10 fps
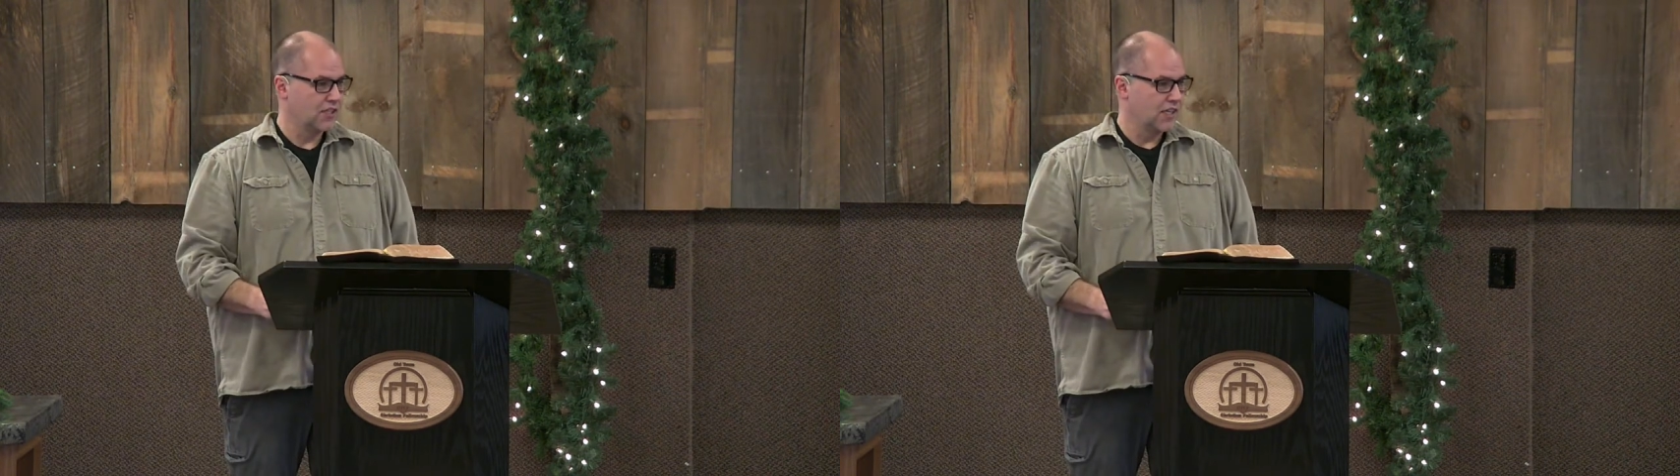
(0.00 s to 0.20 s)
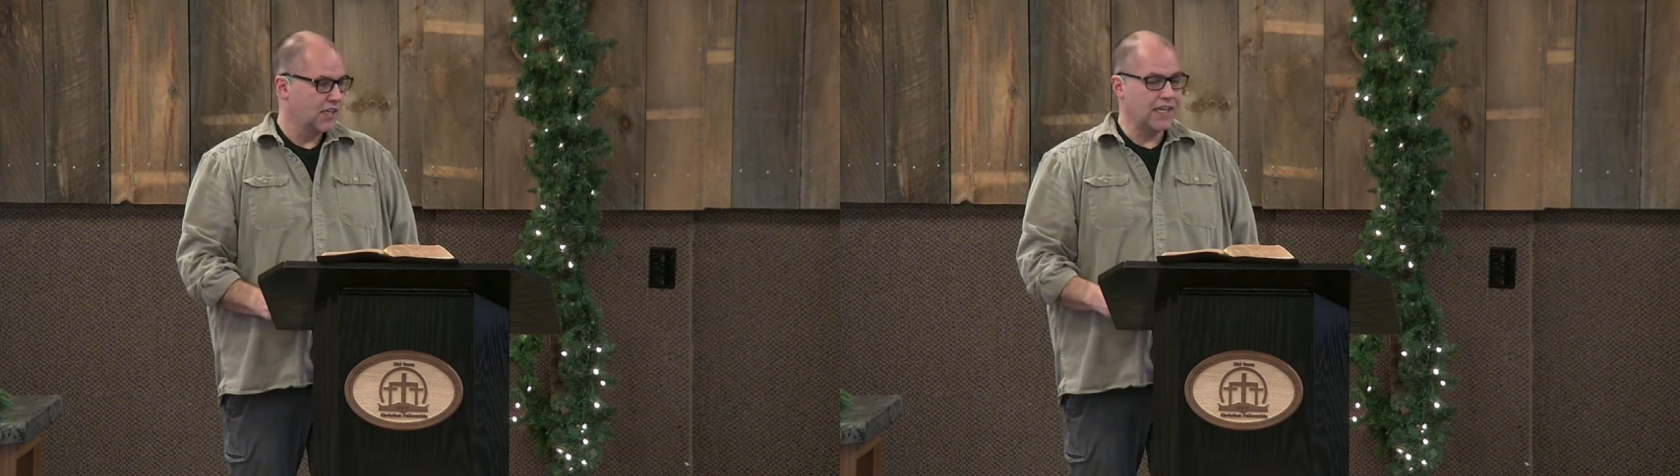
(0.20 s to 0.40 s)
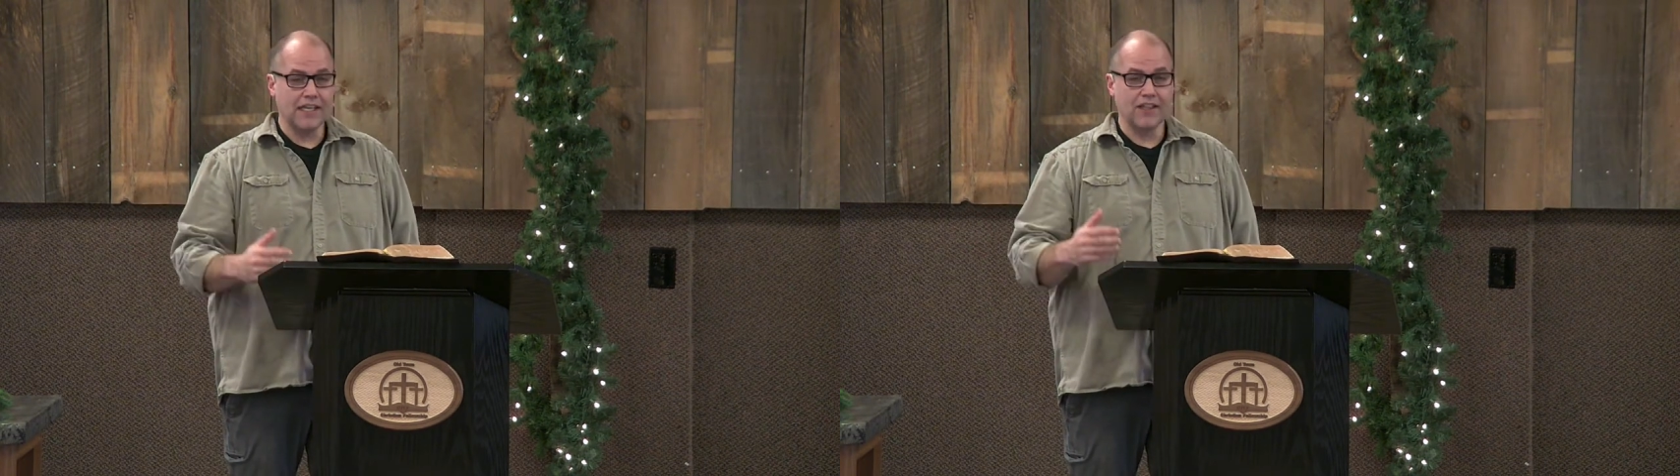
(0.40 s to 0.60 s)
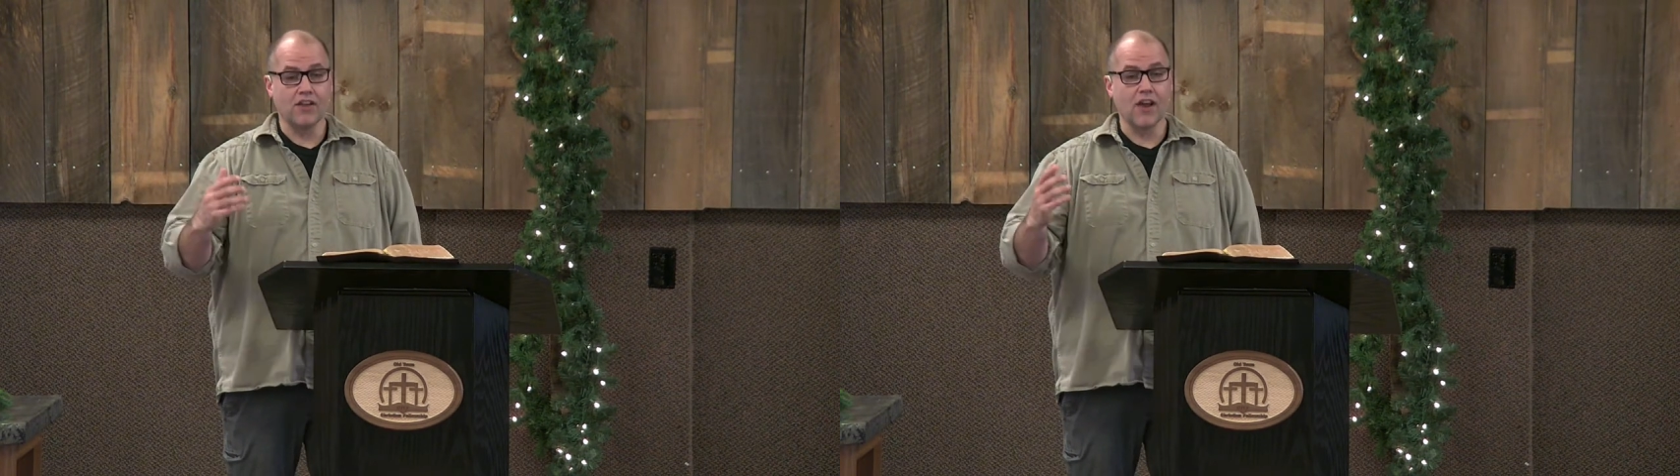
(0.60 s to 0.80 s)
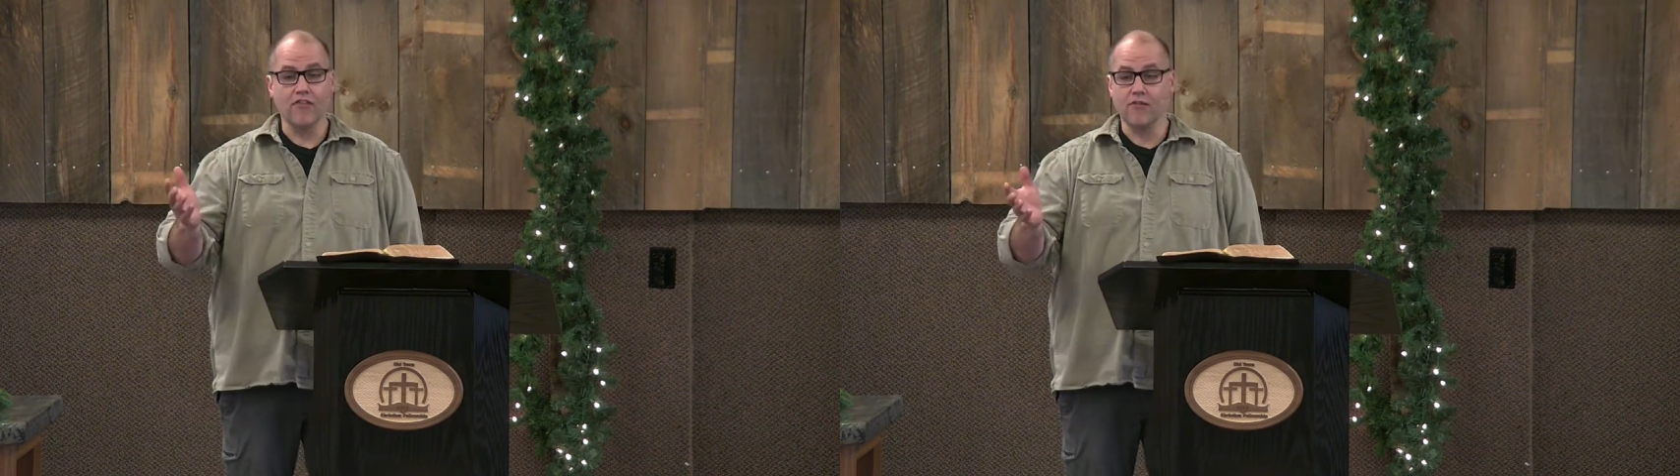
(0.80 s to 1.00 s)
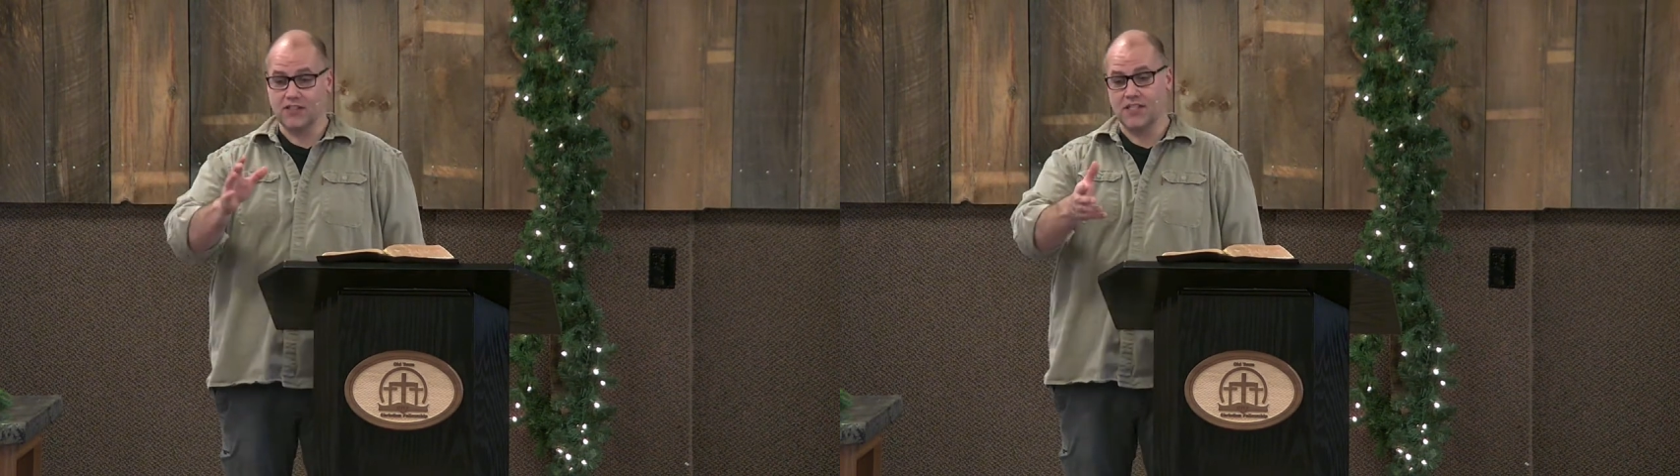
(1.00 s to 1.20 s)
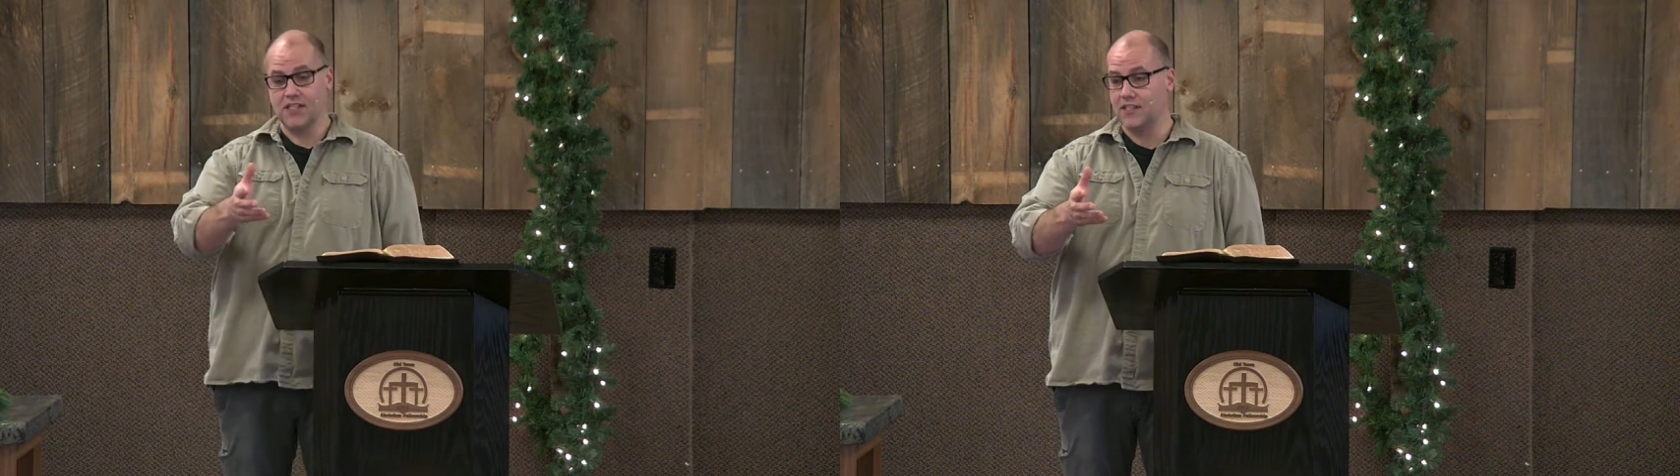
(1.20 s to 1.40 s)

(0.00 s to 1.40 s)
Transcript: And the government sees